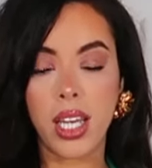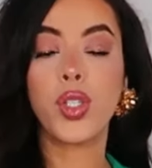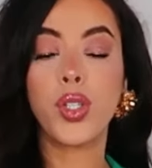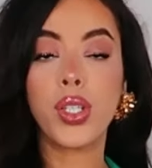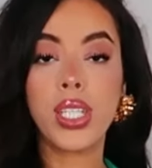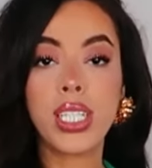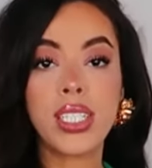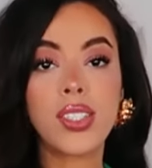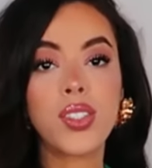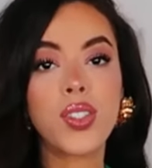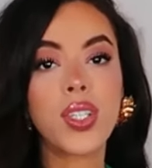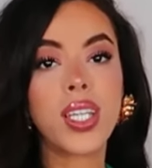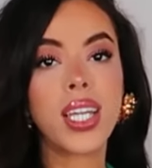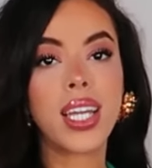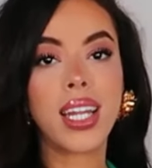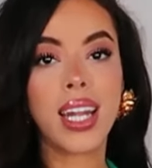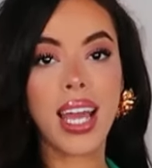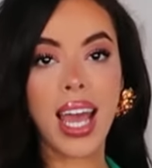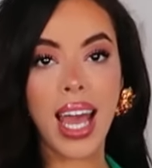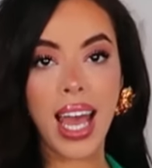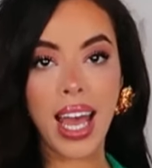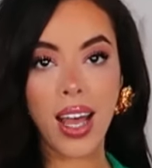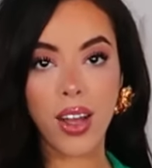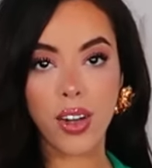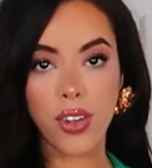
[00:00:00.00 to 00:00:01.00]
You need to
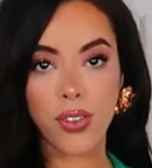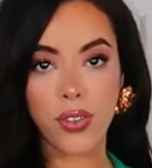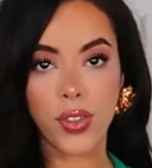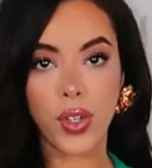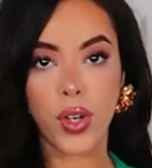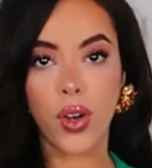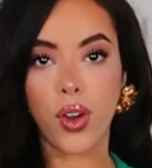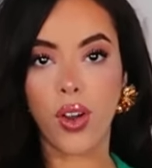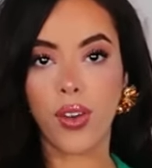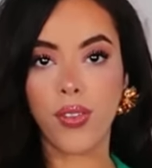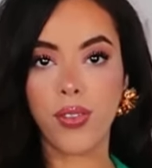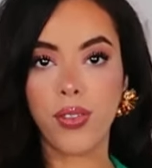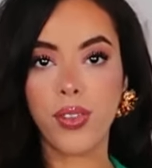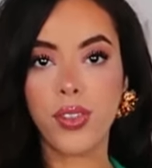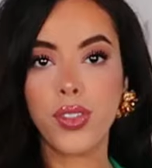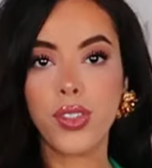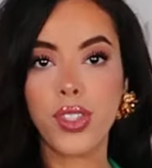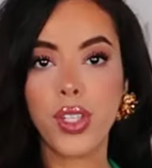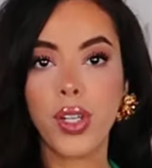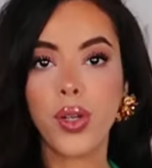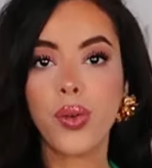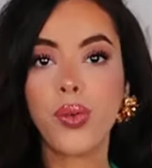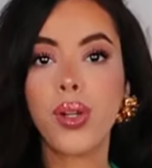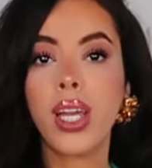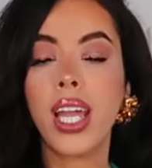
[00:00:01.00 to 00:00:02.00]
get out of your comfort
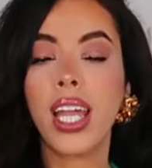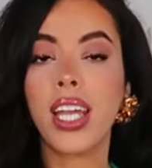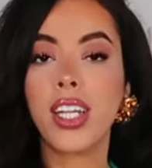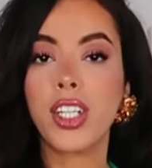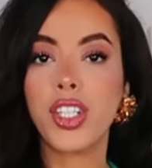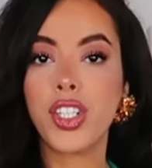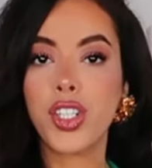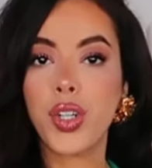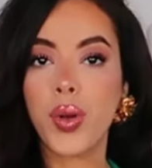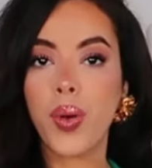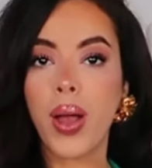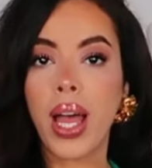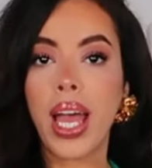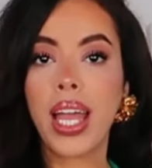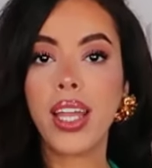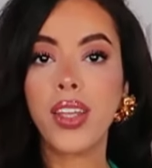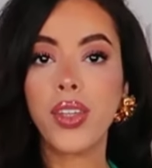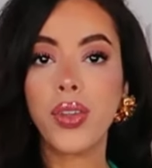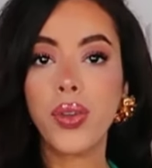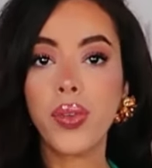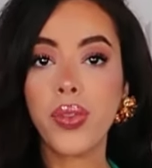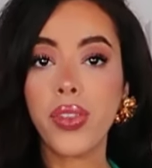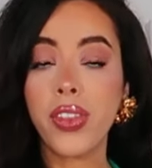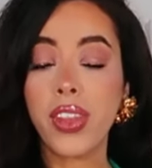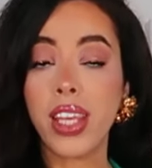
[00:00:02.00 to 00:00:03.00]
zone and try
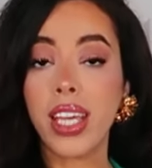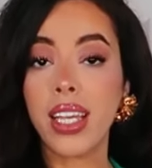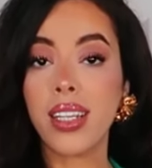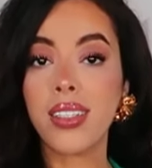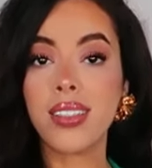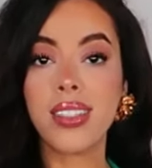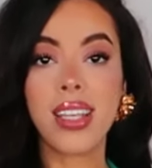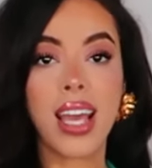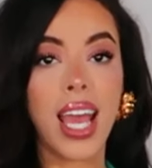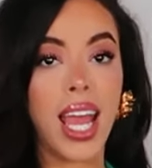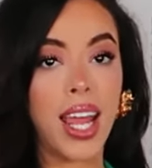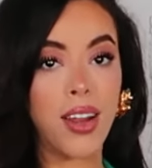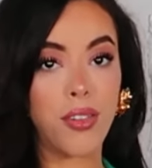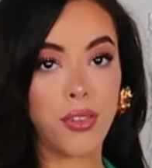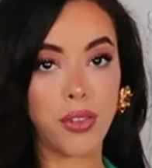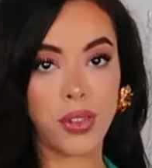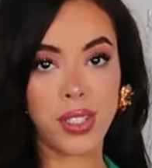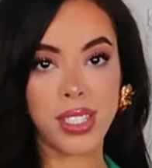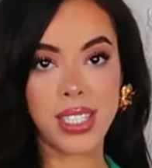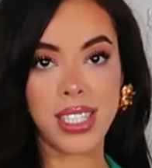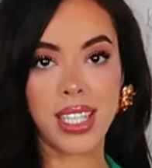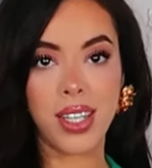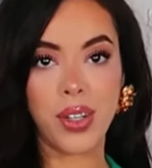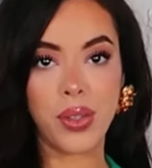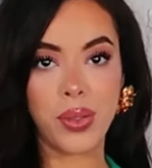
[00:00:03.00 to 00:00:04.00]
new things
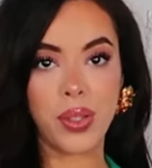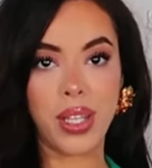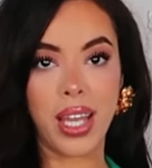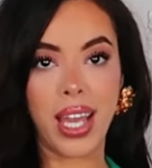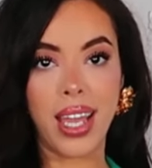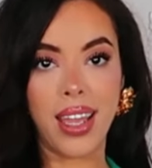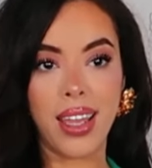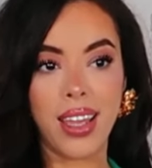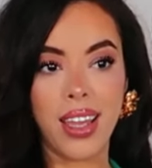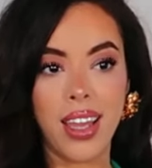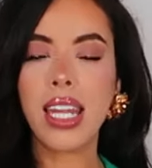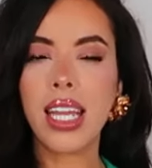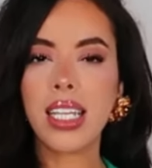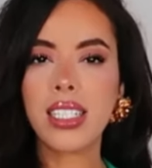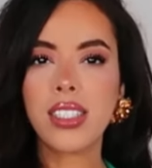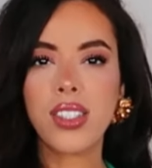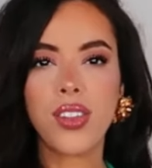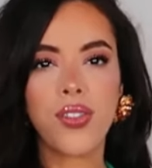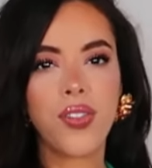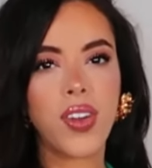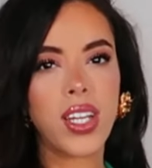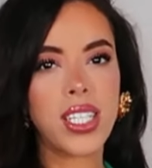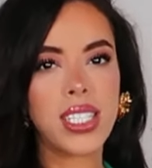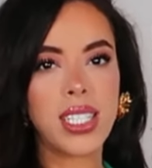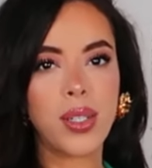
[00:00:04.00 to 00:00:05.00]
every single day. Next
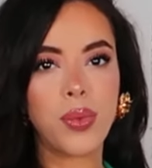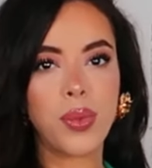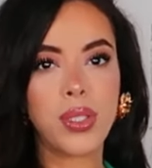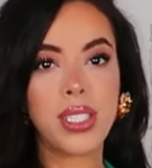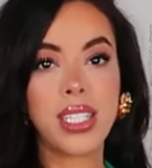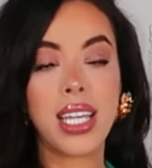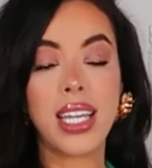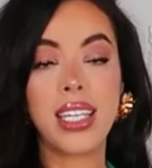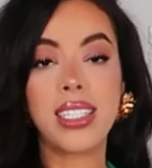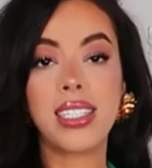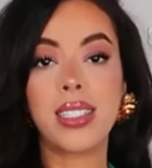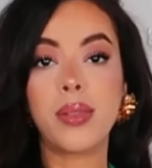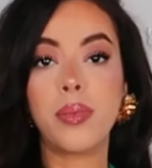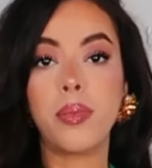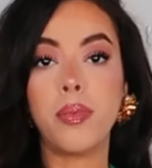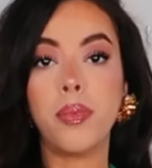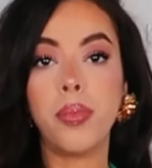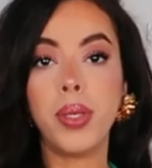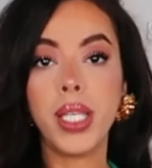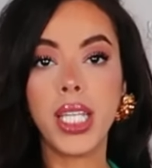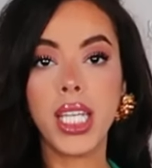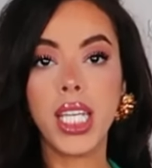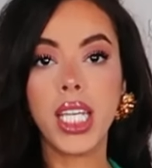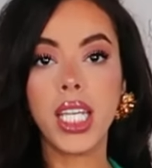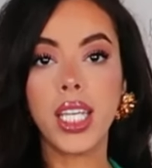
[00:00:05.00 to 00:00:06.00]
advice I would say is
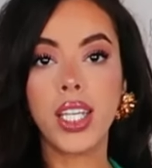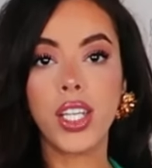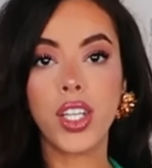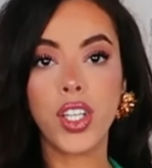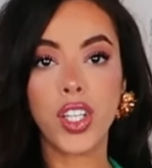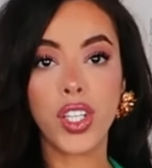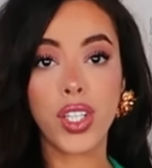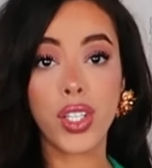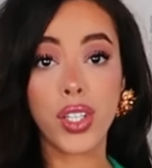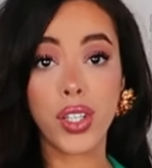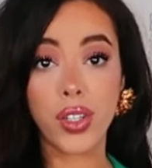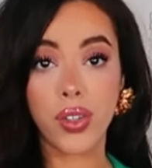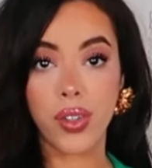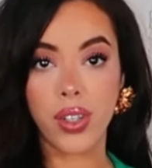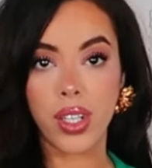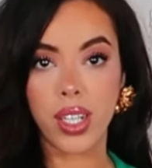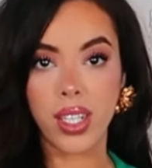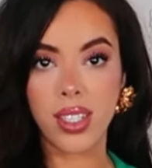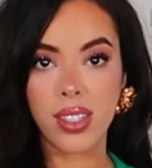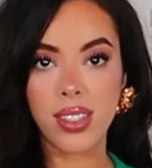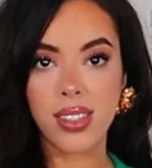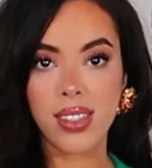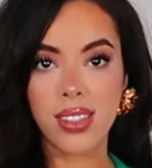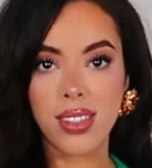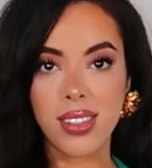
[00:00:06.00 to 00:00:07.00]
be
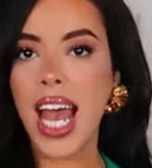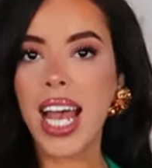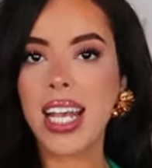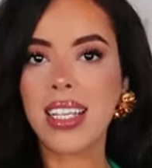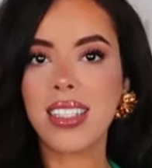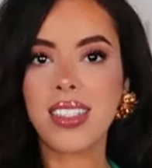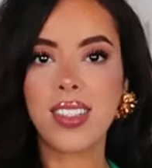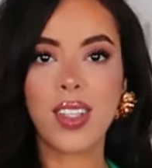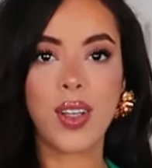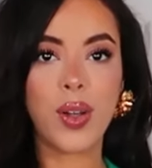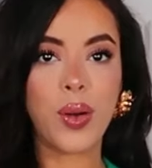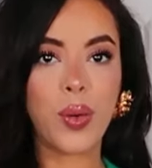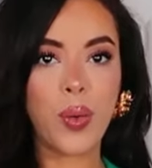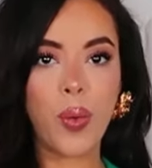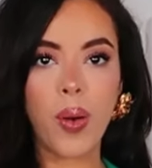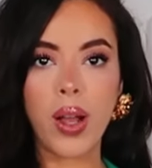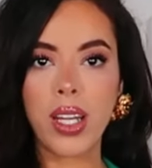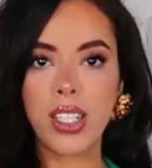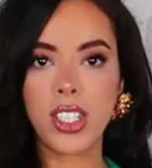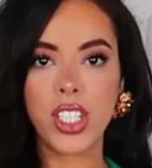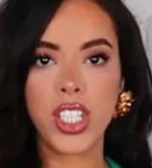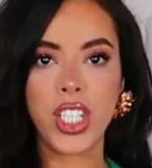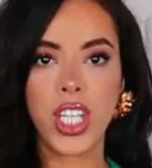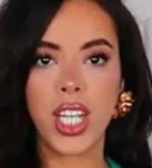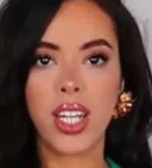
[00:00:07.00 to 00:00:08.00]
curious. Ask
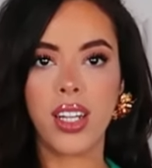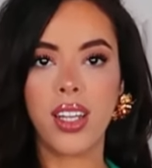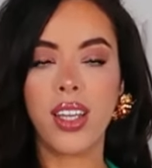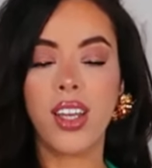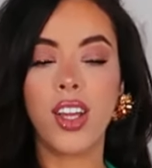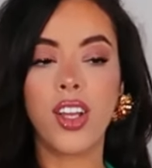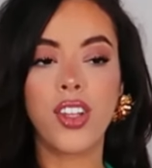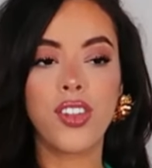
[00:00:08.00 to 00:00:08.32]
question.